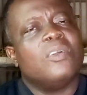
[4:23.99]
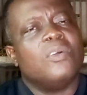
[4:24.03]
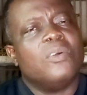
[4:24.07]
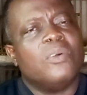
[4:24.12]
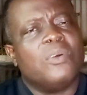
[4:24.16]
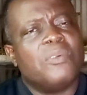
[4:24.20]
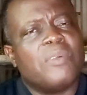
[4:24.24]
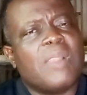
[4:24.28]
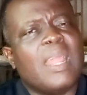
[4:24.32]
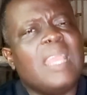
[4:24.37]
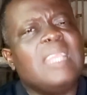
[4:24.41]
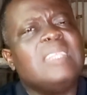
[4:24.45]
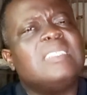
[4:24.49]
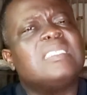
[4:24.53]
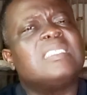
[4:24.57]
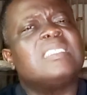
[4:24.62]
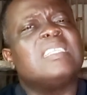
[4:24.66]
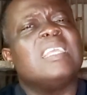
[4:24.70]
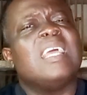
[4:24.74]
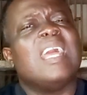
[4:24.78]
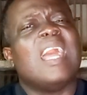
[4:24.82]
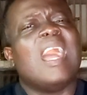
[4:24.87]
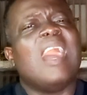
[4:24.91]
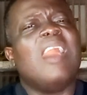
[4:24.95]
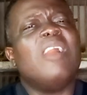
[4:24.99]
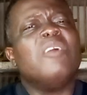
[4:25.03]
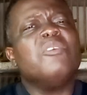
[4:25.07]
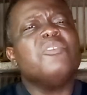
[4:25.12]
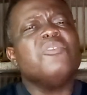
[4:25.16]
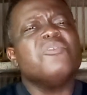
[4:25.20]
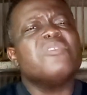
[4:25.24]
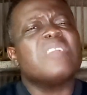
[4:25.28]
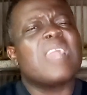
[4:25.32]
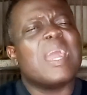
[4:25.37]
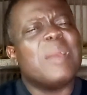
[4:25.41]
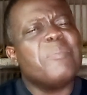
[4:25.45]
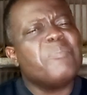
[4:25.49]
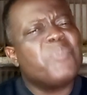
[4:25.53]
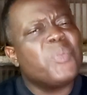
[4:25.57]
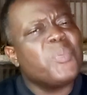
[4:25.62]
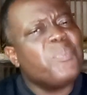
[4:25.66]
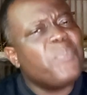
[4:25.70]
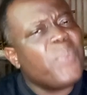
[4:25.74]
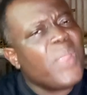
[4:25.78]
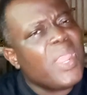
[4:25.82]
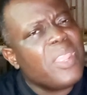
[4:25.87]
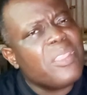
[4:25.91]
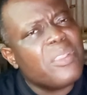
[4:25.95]
All right, how you can
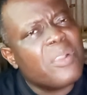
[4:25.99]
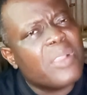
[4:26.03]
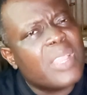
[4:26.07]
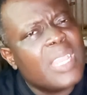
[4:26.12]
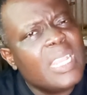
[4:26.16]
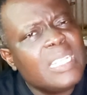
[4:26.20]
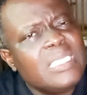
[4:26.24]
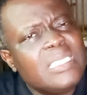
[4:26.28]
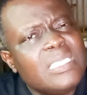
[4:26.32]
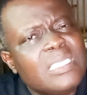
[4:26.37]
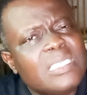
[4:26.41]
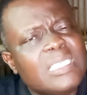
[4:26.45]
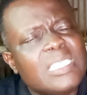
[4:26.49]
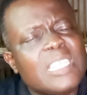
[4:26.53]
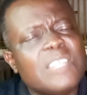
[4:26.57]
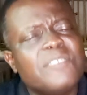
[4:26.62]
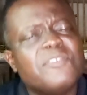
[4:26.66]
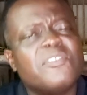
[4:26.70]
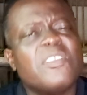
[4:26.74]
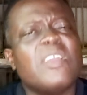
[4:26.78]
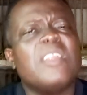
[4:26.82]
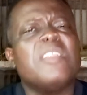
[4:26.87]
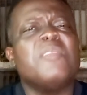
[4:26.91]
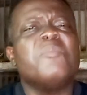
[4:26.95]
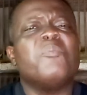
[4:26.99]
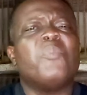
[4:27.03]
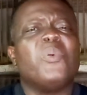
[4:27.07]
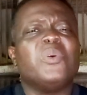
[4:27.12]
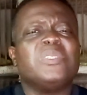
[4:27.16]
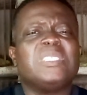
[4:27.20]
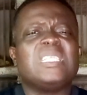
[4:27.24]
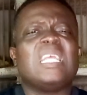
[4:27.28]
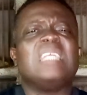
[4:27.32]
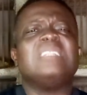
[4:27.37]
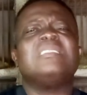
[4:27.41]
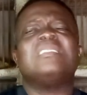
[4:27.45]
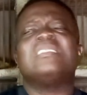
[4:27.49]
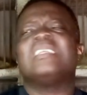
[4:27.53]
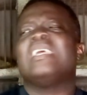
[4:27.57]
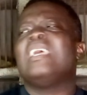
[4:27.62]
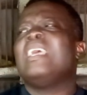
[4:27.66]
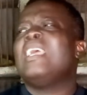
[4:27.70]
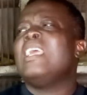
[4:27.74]
prepare your cages is very important.